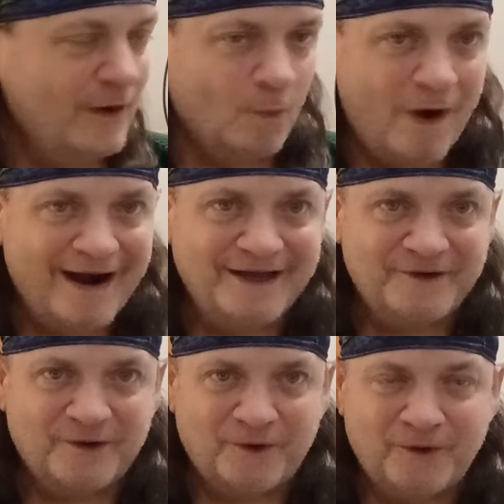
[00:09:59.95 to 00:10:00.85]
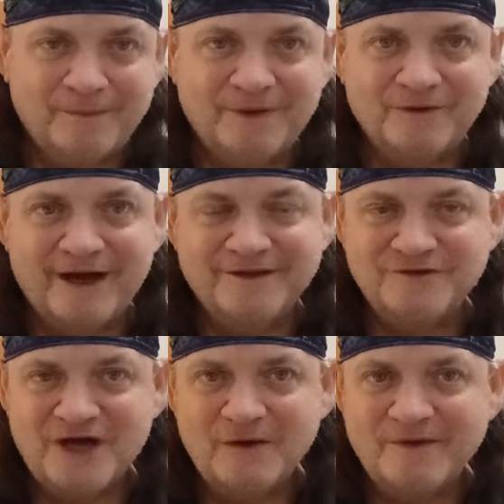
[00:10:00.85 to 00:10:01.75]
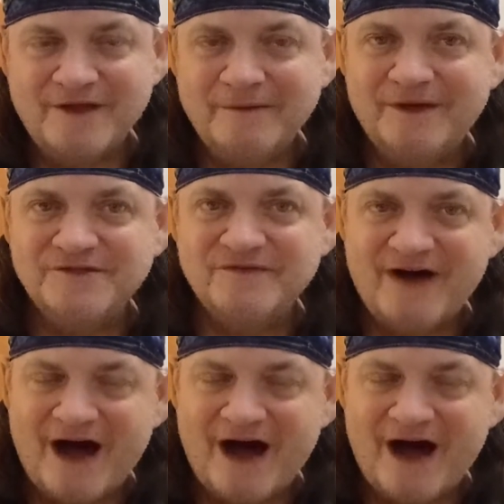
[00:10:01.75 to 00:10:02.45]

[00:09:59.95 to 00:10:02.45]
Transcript: Wyatt Earp, okay, the John Wayne thing, because of the